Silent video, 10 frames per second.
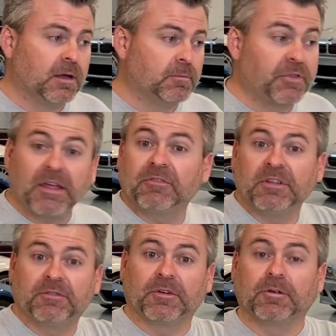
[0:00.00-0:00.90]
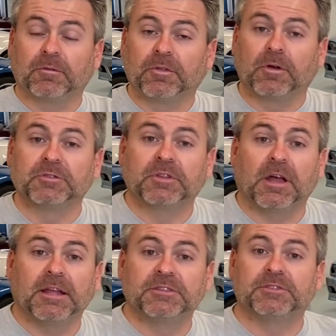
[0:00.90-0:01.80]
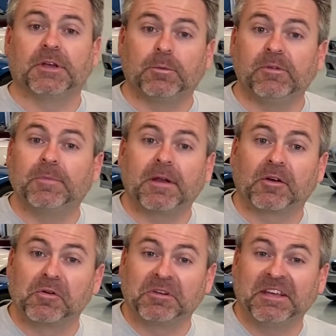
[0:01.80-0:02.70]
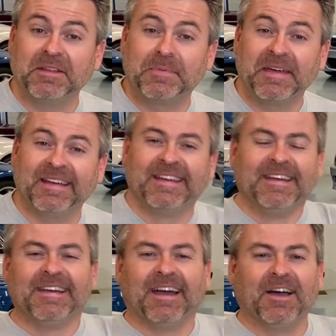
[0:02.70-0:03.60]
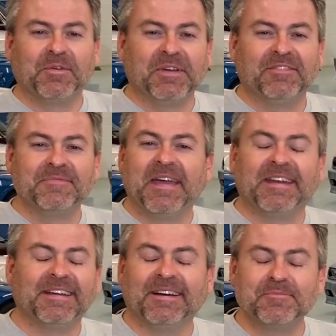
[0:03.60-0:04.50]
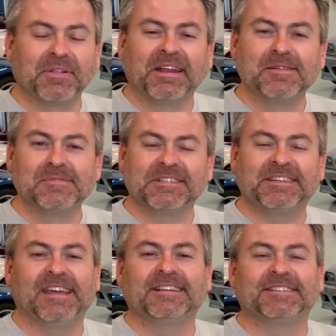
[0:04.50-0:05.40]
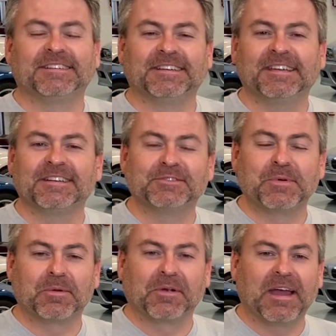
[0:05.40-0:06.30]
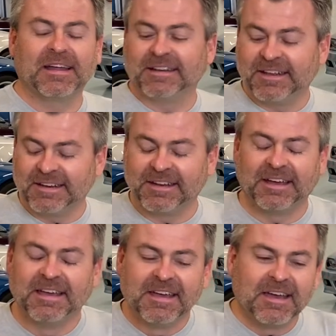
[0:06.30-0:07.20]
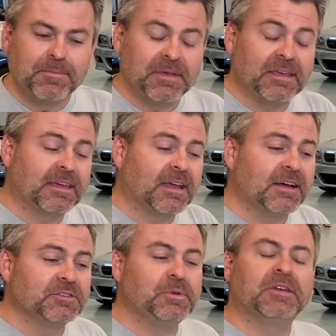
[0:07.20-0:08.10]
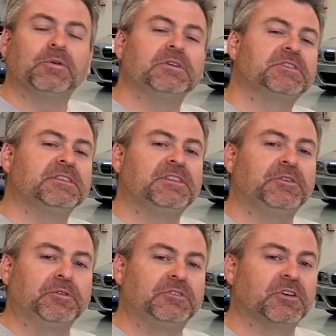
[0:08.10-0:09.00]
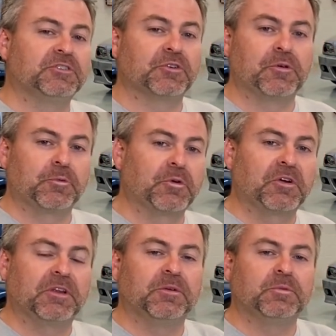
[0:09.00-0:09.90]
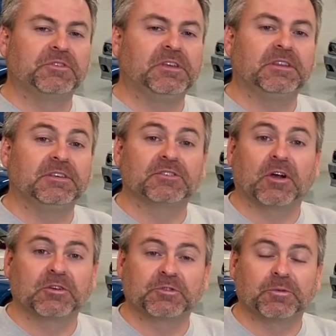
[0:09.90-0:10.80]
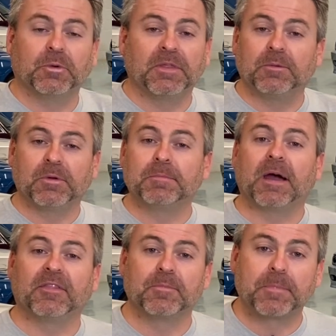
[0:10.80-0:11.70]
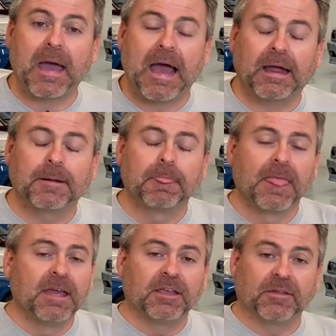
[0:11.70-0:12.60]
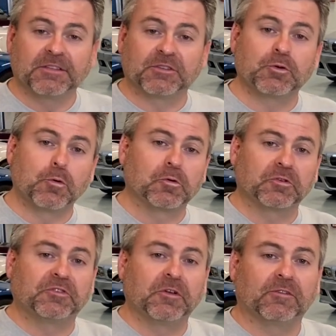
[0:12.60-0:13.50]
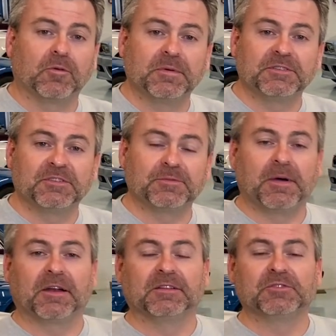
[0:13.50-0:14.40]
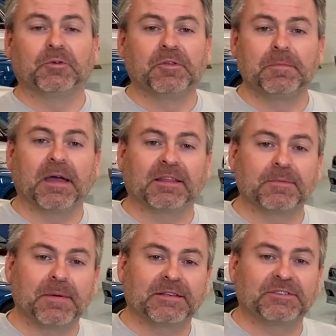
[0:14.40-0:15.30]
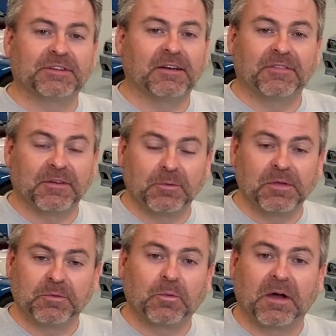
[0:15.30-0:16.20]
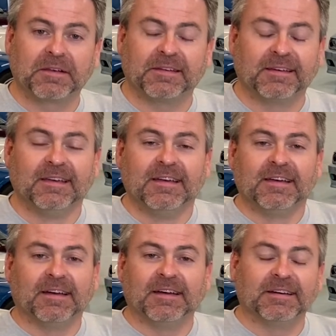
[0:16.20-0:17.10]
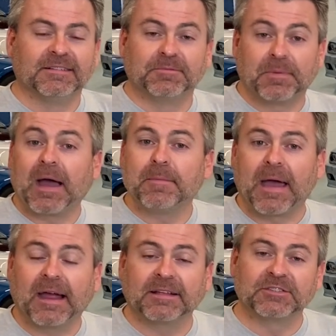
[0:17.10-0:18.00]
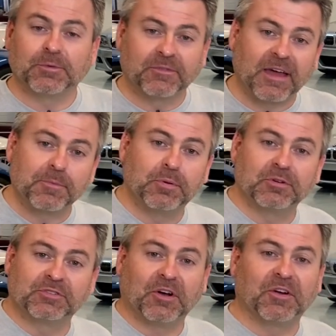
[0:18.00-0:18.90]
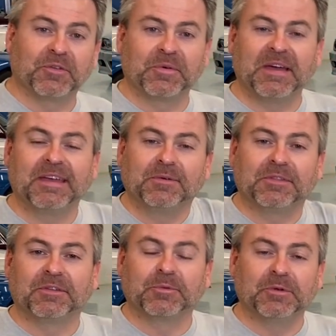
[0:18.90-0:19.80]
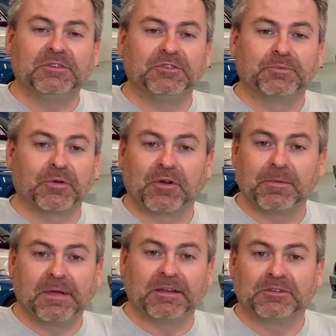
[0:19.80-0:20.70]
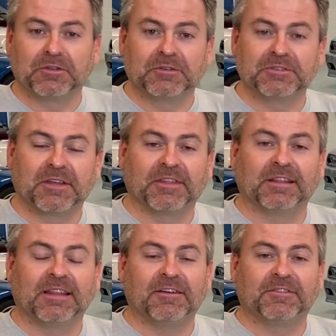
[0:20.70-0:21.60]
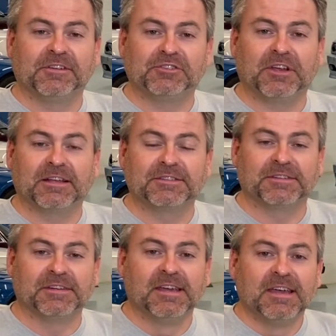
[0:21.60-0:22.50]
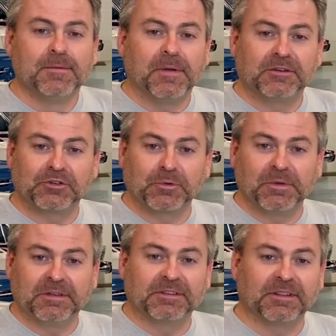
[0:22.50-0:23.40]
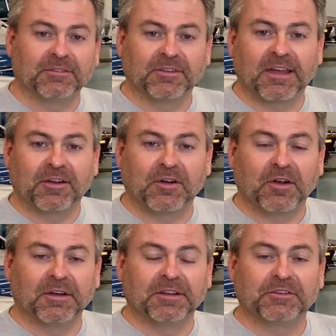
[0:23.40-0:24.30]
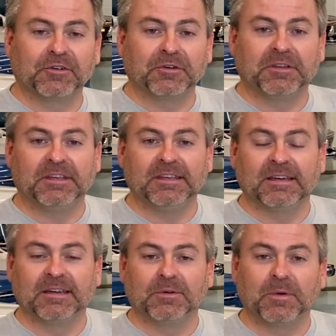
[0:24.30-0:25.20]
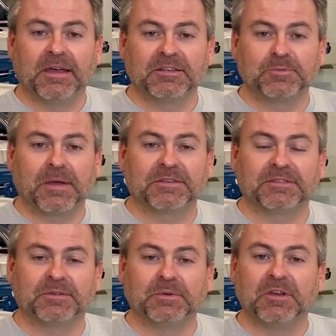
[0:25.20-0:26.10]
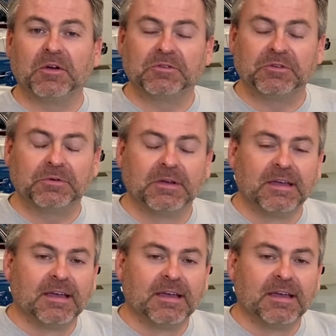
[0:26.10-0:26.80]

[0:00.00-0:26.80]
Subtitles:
Thankfully for those clients, we've been our own guinea pig. We've made plenty of mistakes to get to where we're at, and because we can always continually judge our own work, and seeing these cars when we buy them back, that's the cornerstone of our business model, is only buying the best stuff that we want to buy back. And so we've got to push all the way with the Rejuve program, making sure there's nothing left to chance, and make sure we deliver that car in a turnkey way as best that we know to.